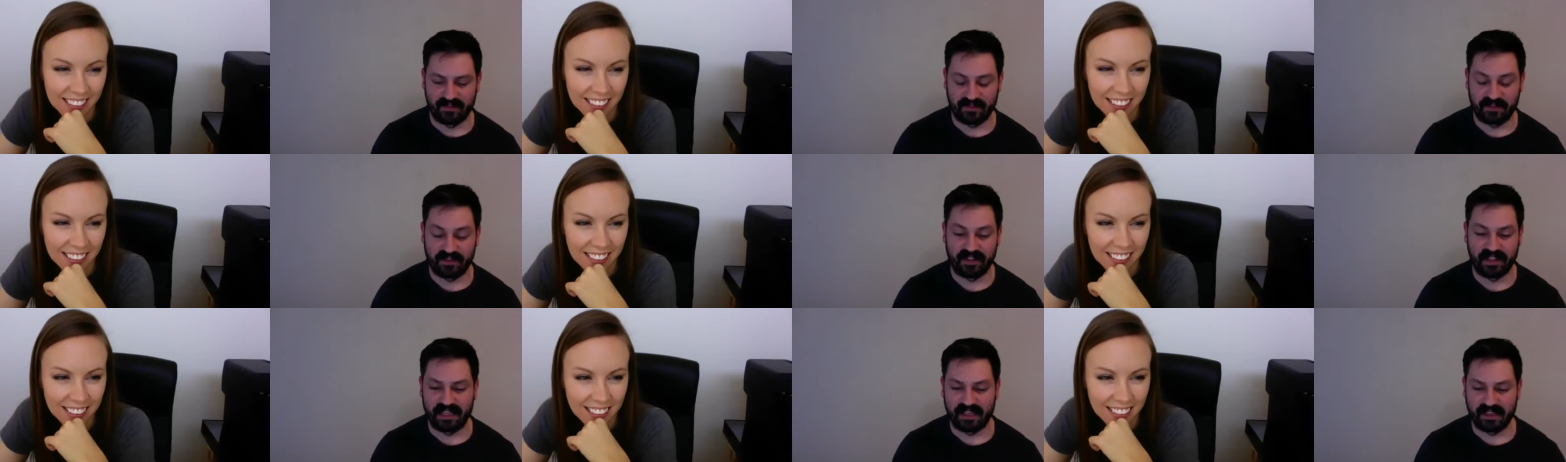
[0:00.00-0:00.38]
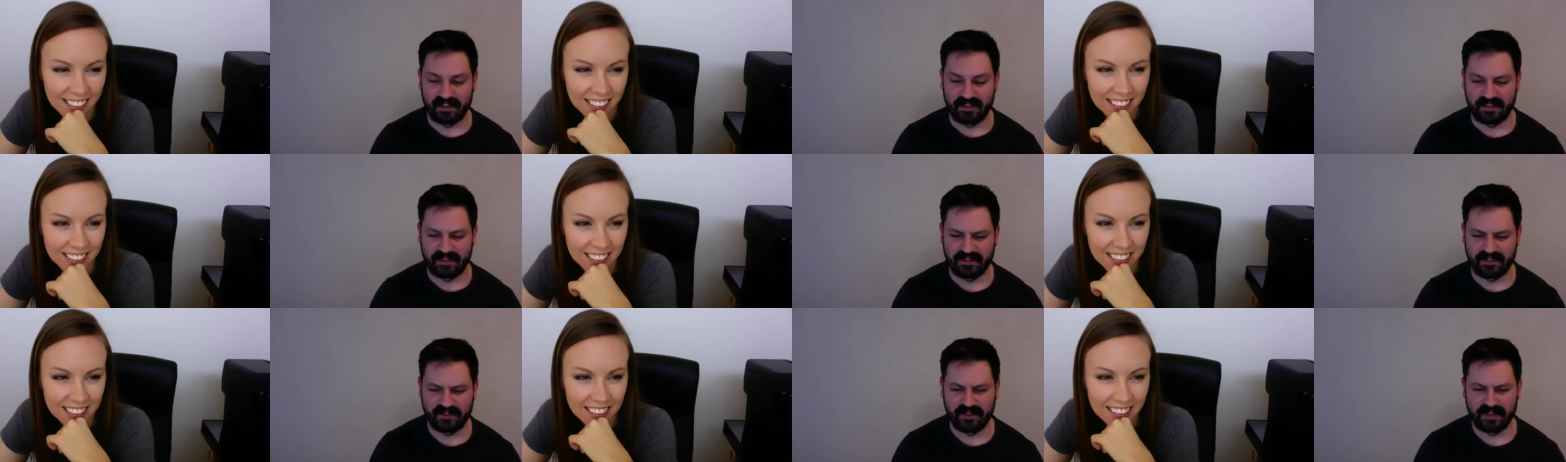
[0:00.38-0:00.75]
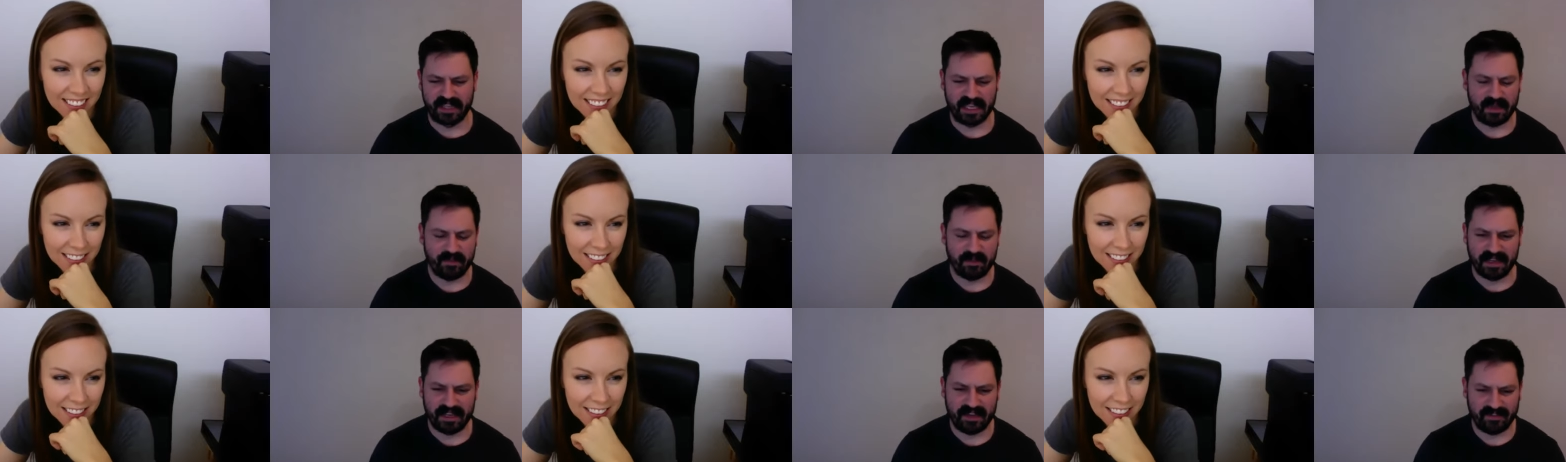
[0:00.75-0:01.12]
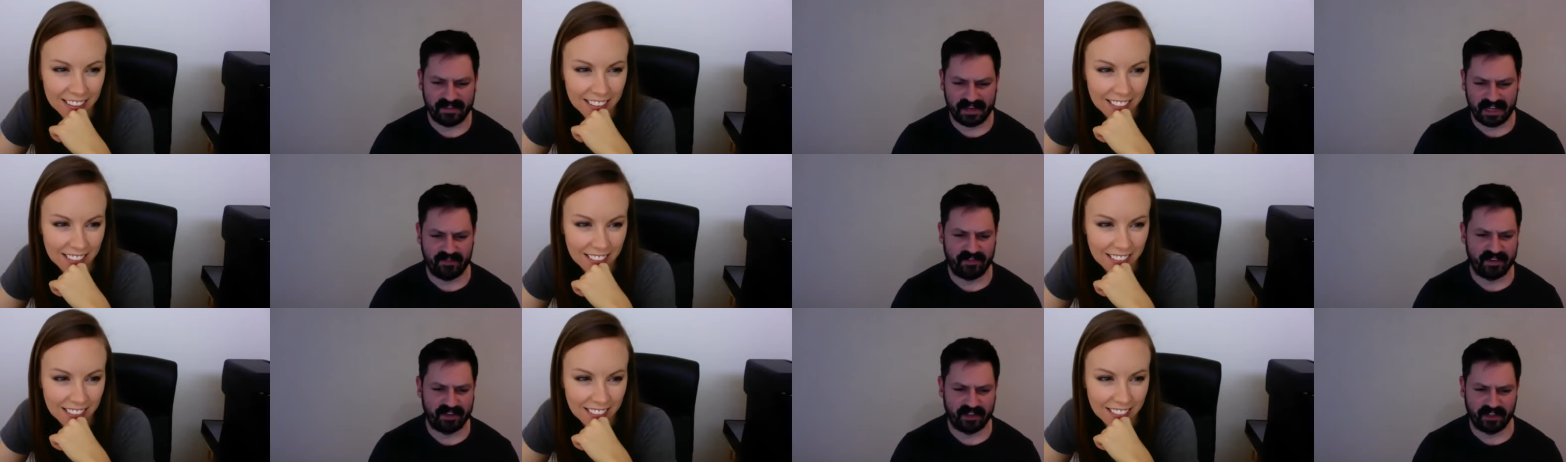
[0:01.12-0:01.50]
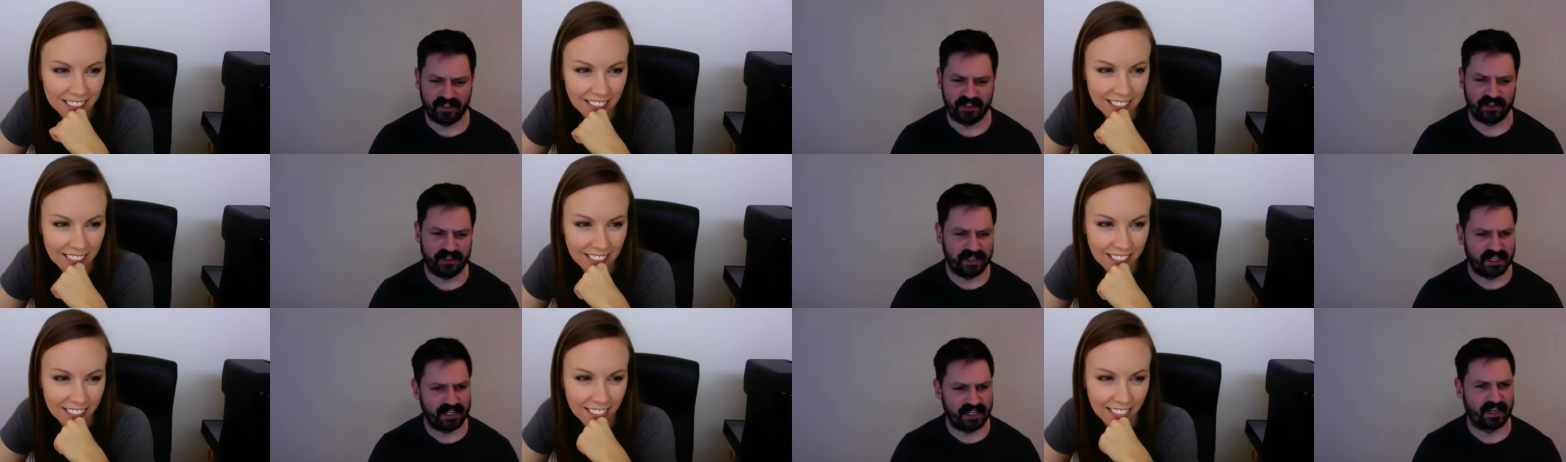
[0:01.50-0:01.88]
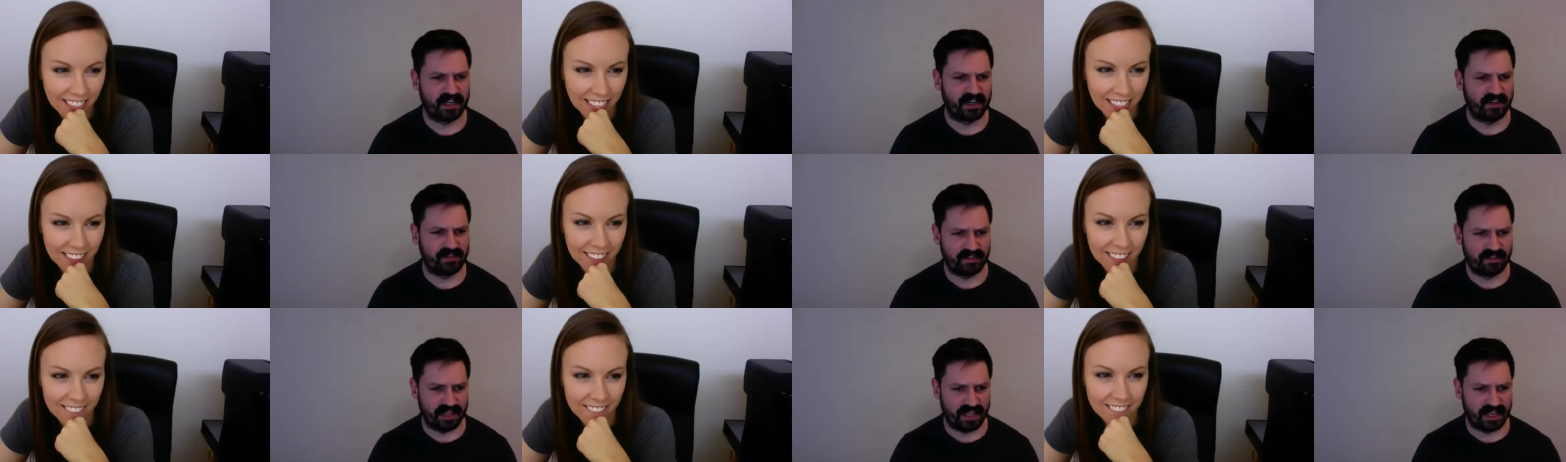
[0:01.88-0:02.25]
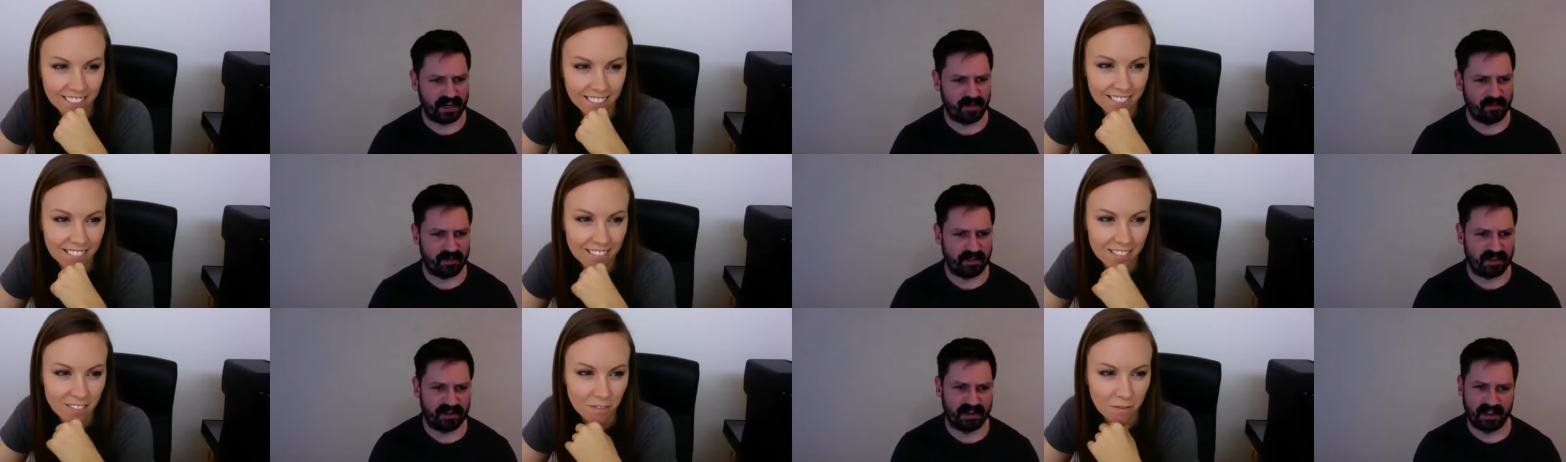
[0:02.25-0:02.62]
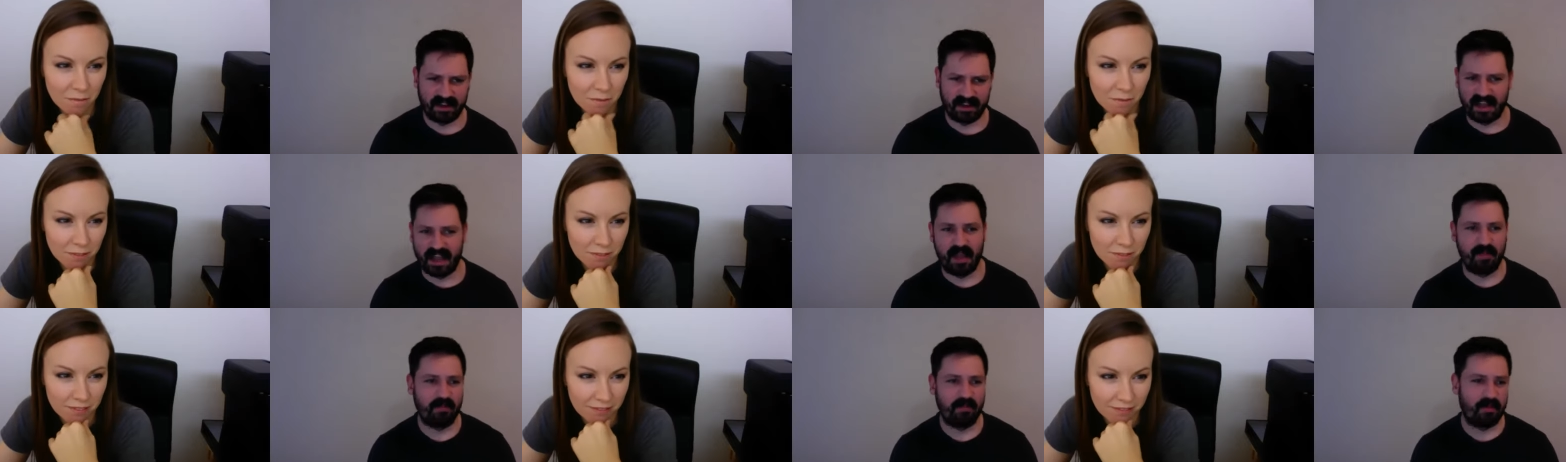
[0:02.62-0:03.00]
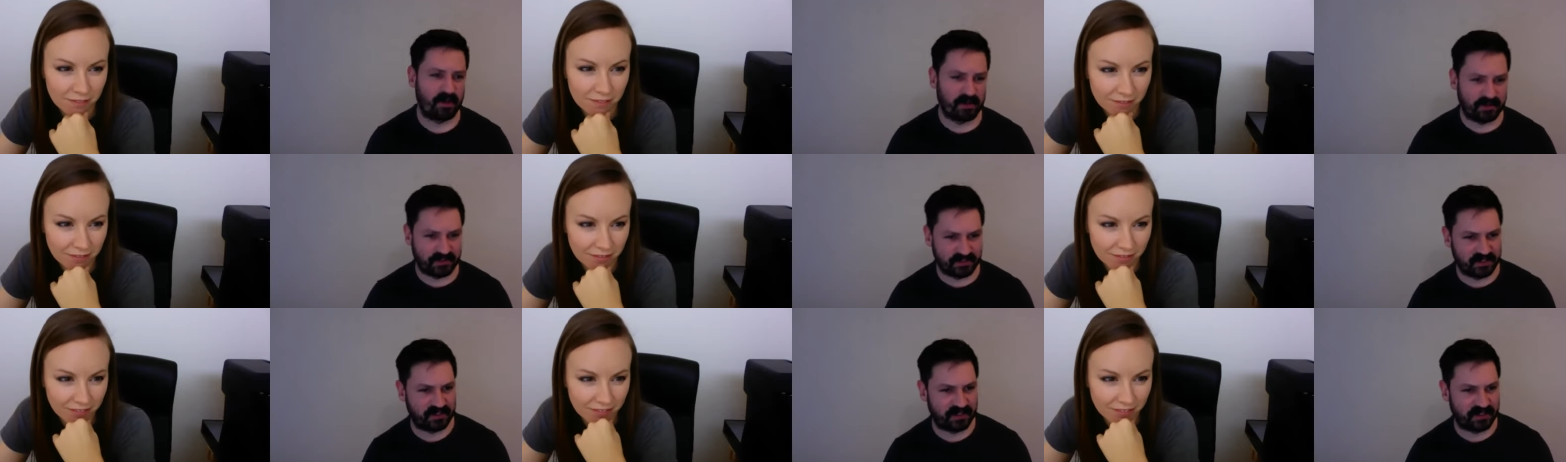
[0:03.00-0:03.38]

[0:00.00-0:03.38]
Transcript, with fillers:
Speaker 1: for like, so they might even have like a learning curve there, but then I, I'm also